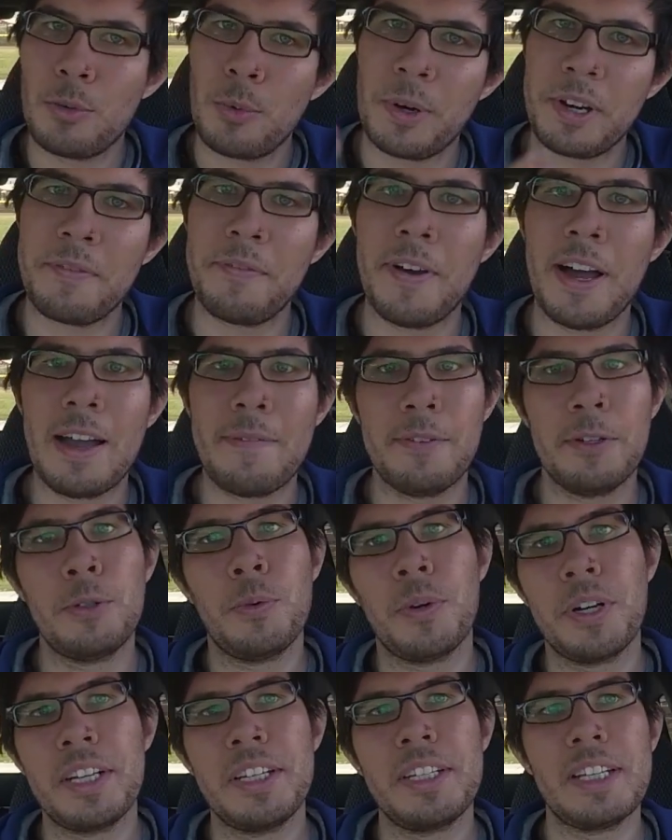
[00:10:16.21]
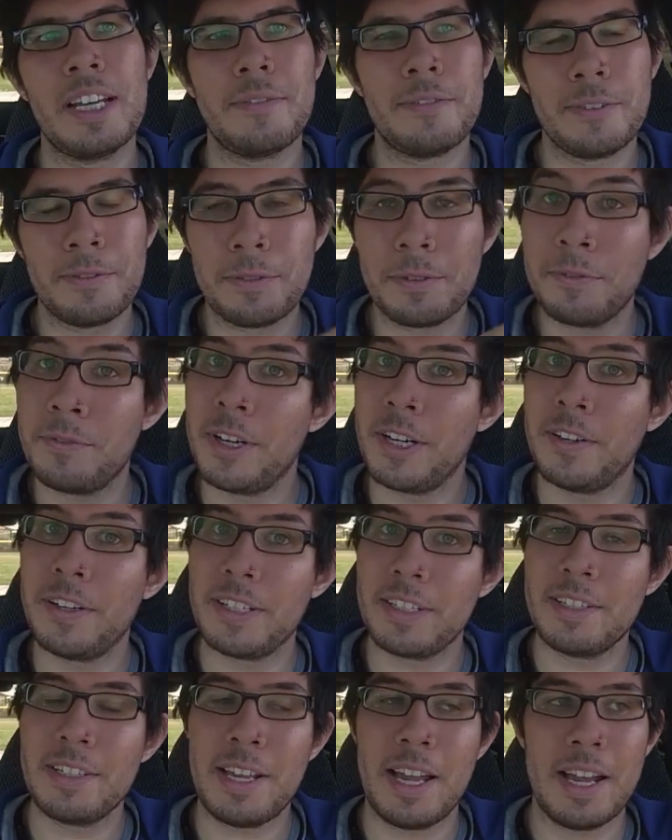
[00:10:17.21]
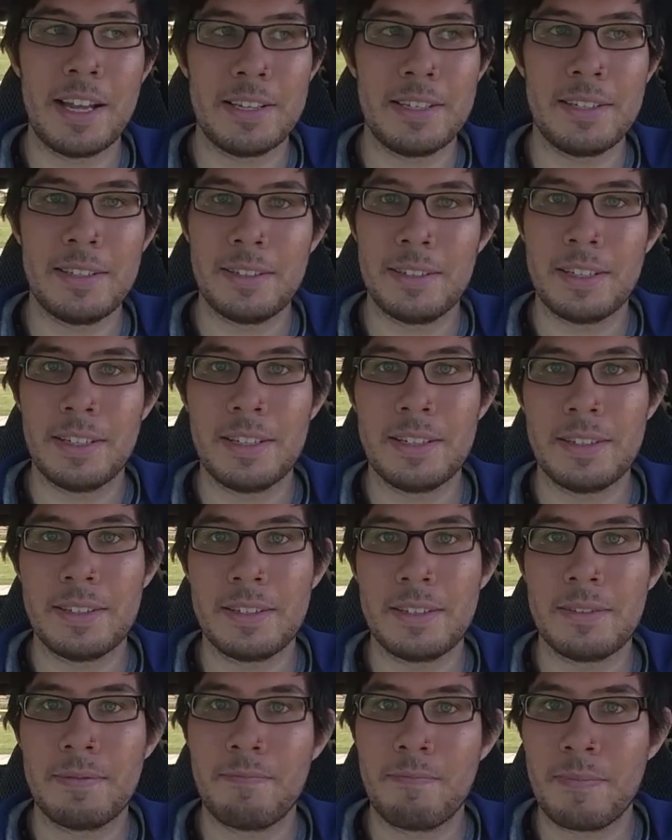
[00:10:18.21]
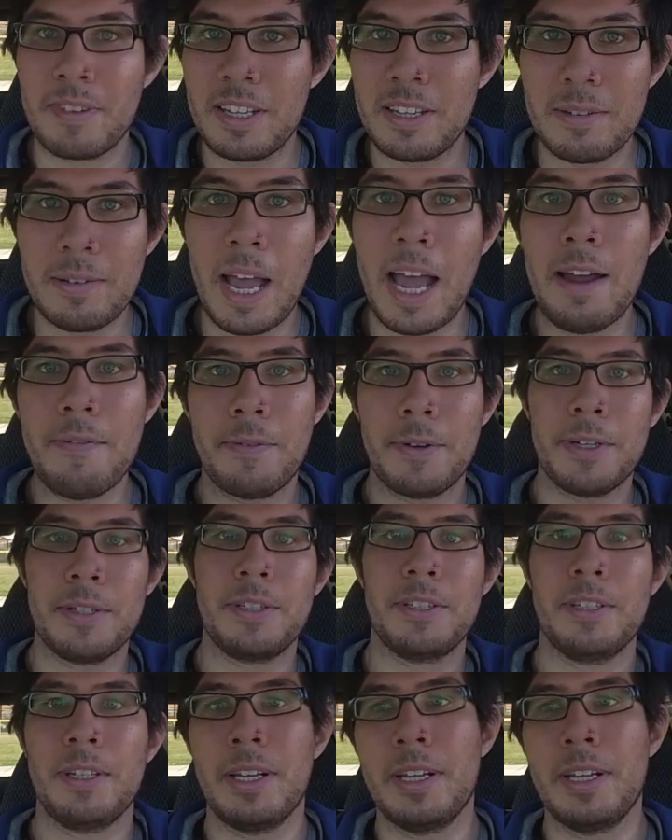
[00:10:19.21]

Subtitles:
25 to 27 for various tasks is the average,